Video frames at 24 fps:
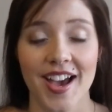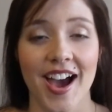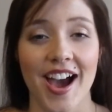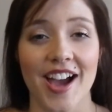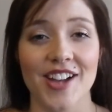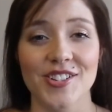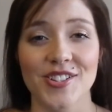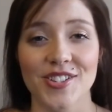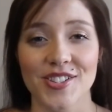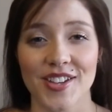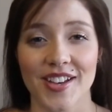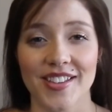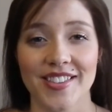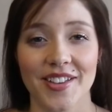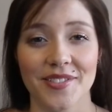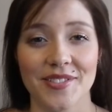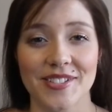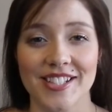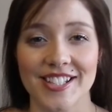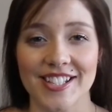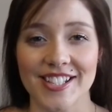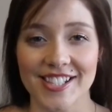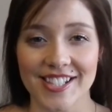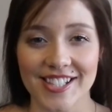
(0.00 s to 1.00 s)
I just thought that
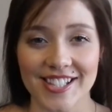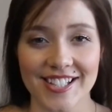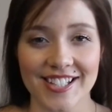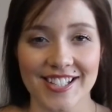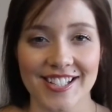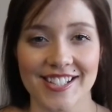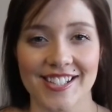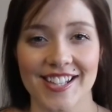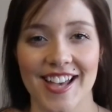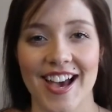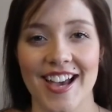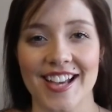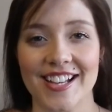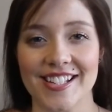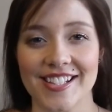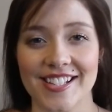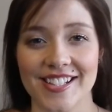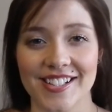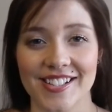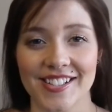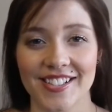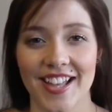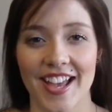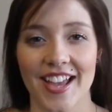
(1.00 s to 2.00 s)
was a genius
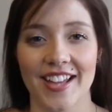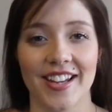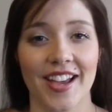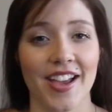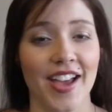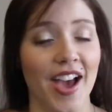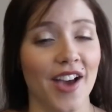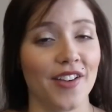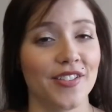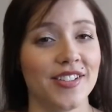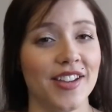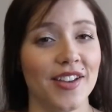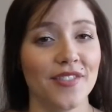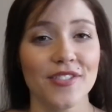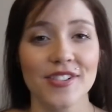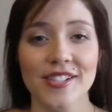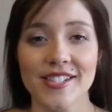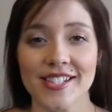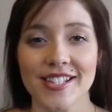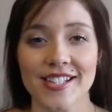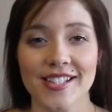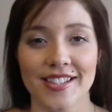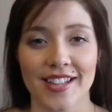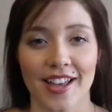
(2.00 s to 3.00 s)
ideal and I had never
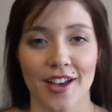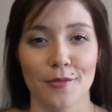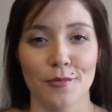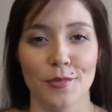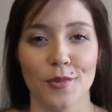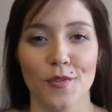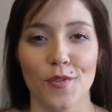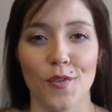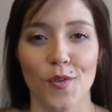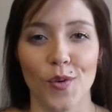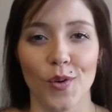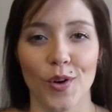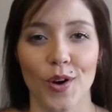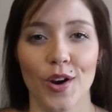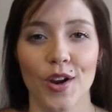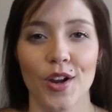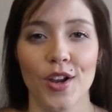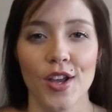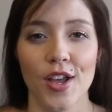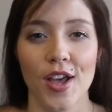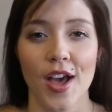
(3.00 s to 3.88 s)
seen that before.